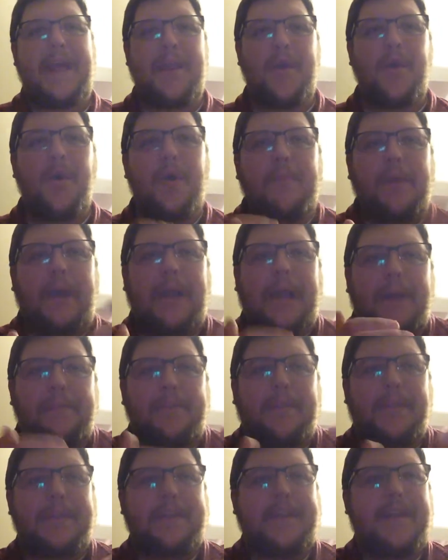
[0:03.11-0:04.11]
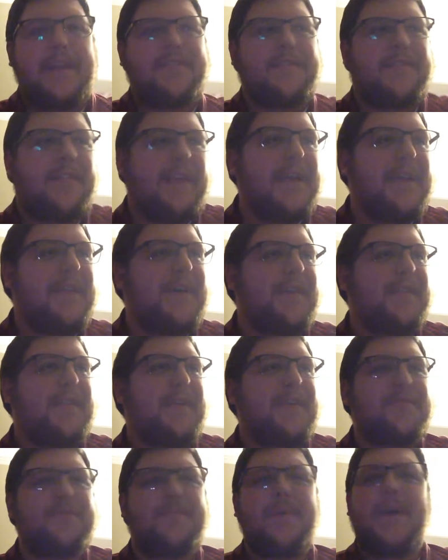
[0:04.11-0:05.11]
I know I'm a couple of days late on
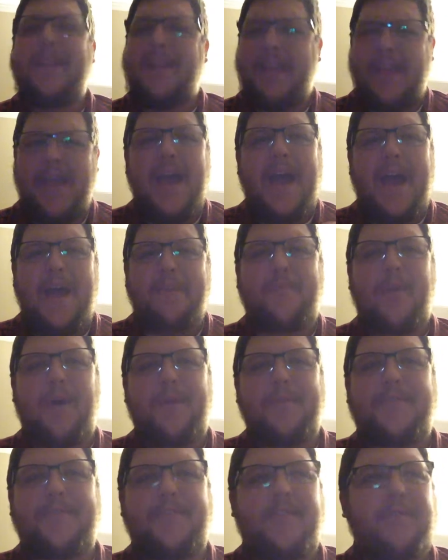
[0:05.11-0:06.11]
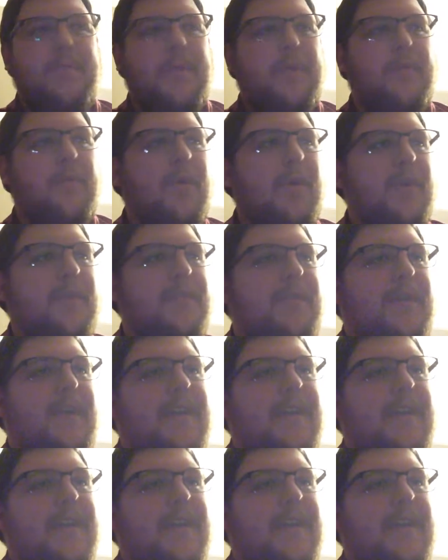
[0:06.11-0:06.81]
this, but I promise it'll be worth